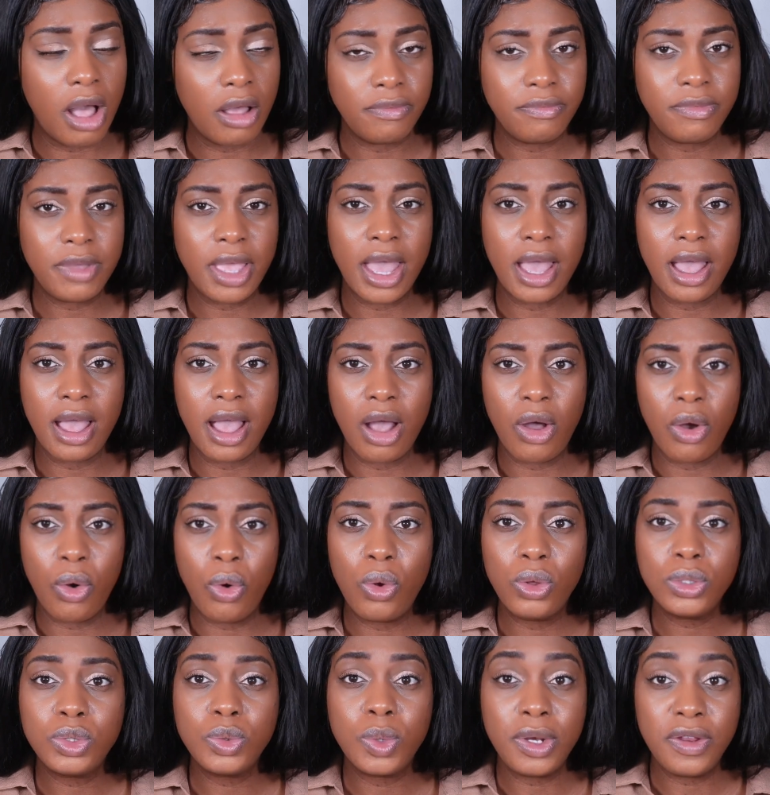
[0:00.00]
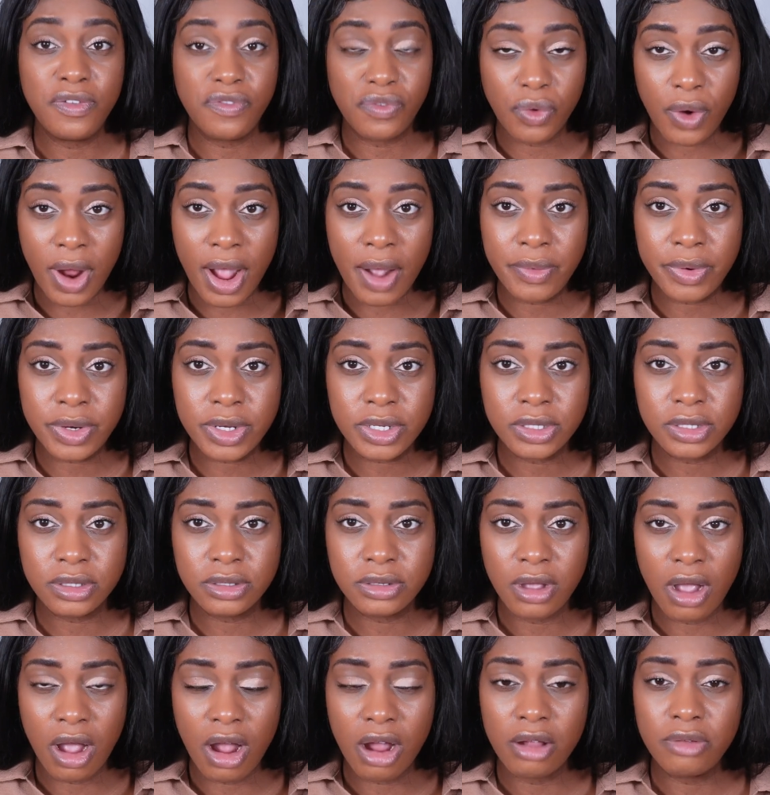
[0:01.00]
yeah, a whole 24 hours,
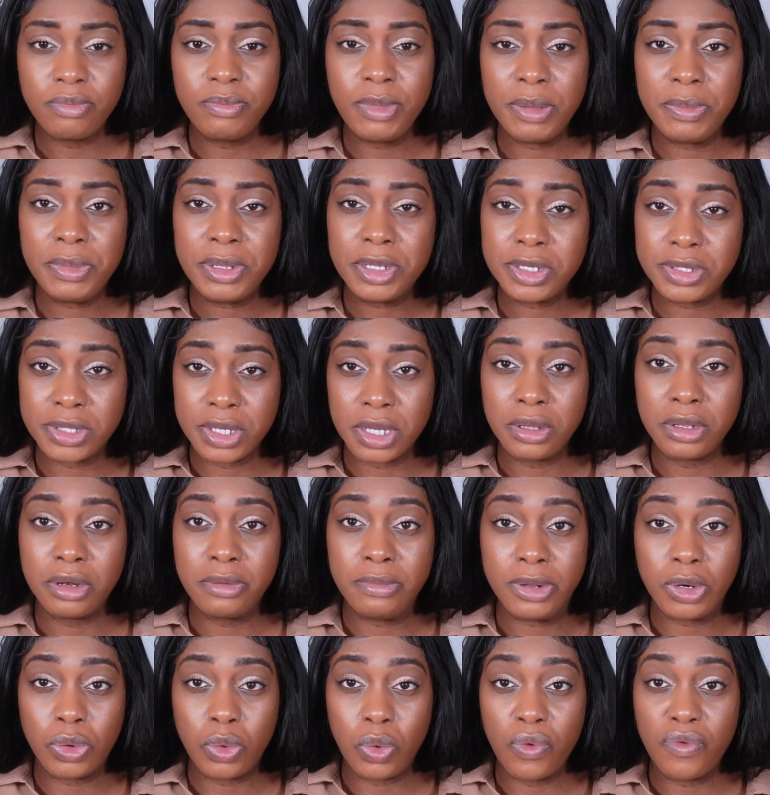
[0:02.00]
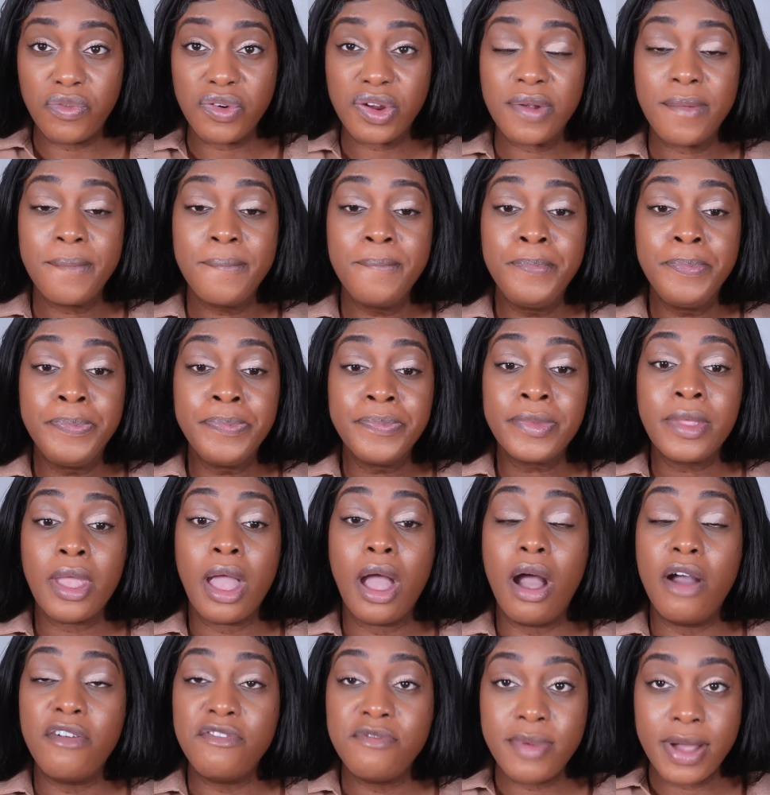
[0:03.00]
or maybe just a little bit over,
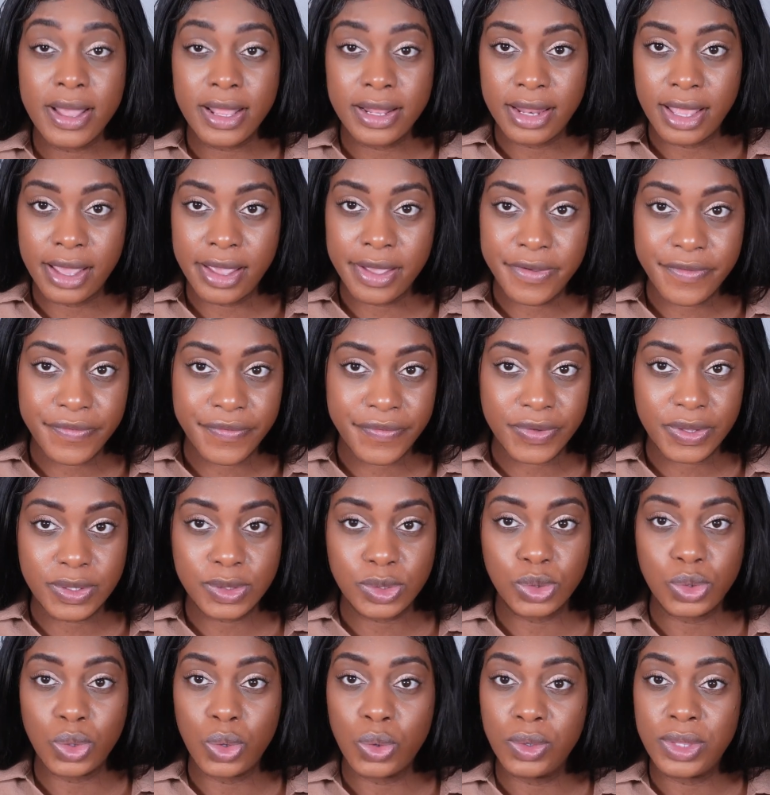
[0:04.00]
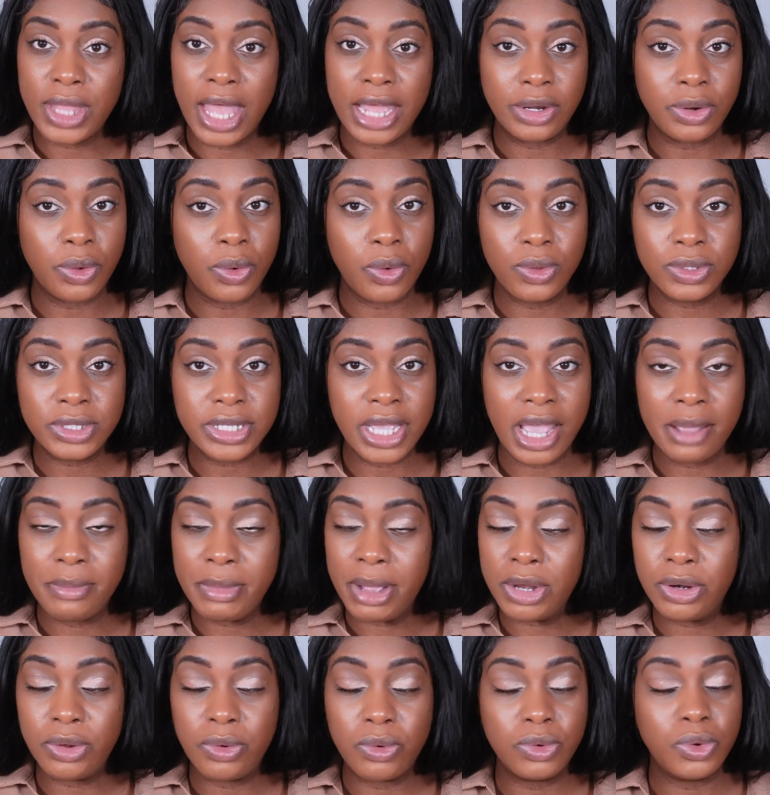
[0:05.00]
of my life. So that whole time
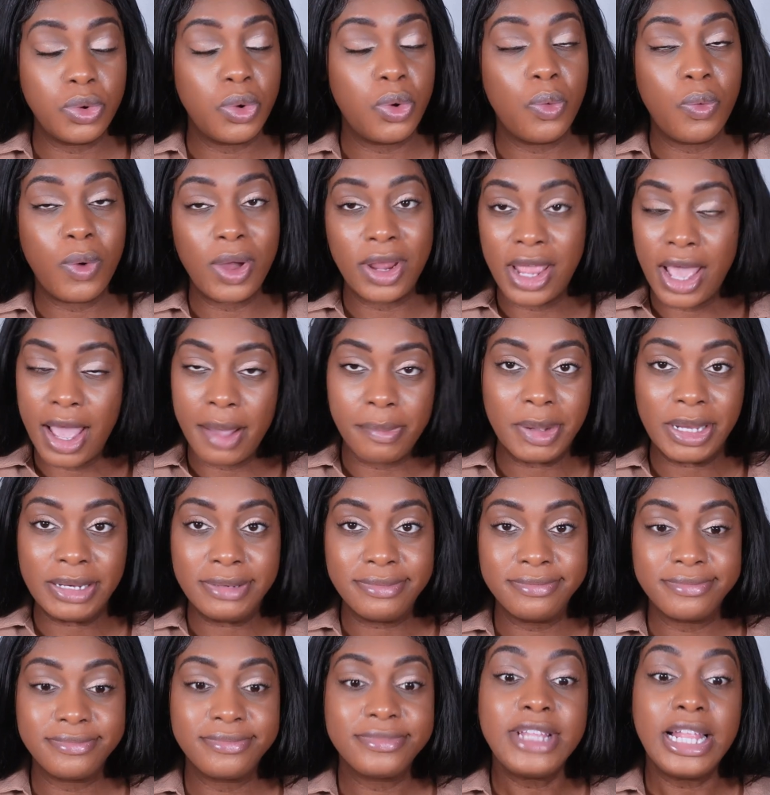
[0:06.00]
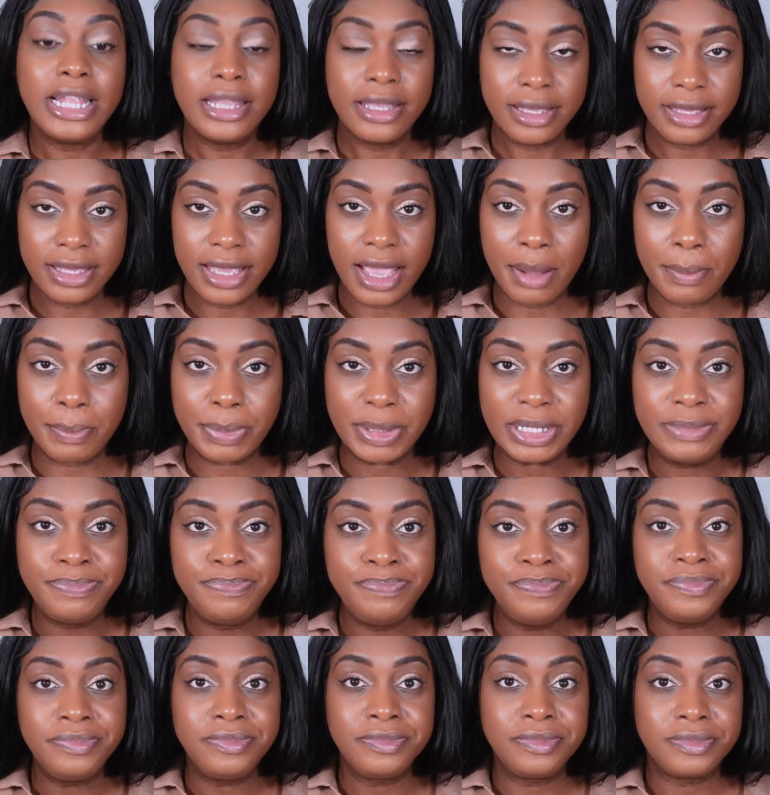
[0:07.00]
I don't know what happened. Yep.
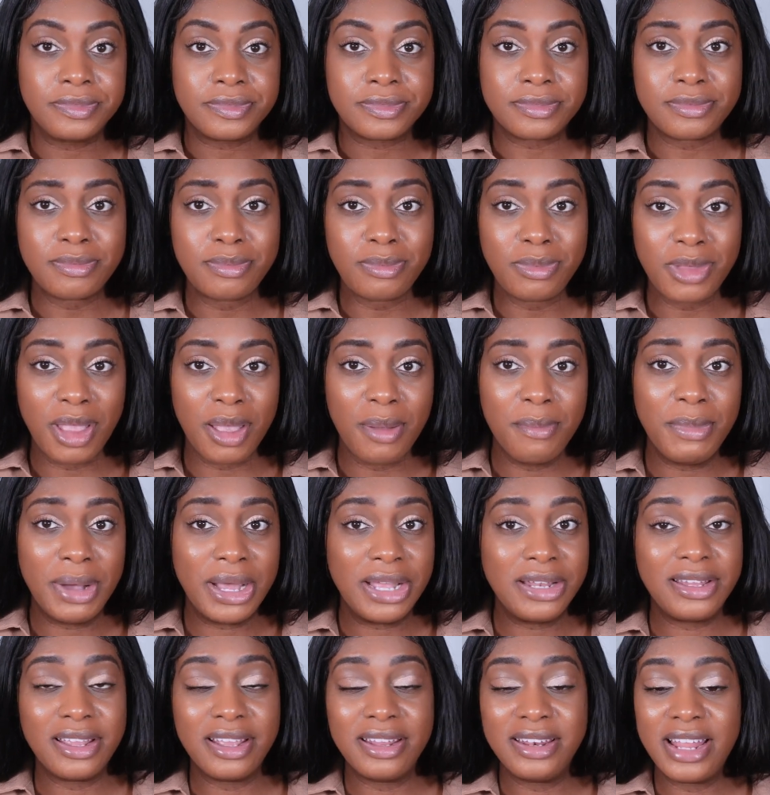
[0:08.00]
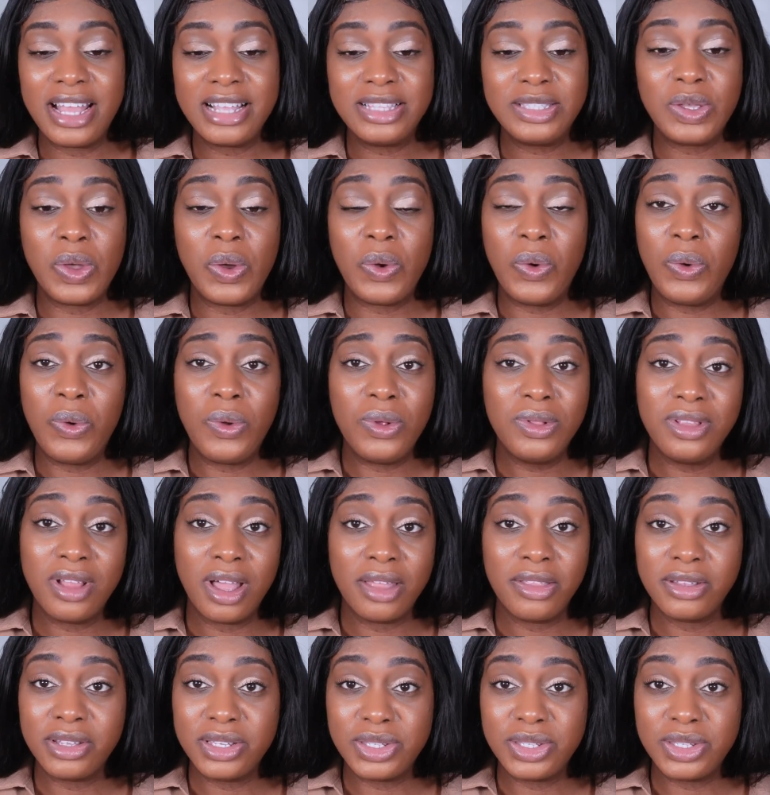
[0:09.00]
But that's a whole nother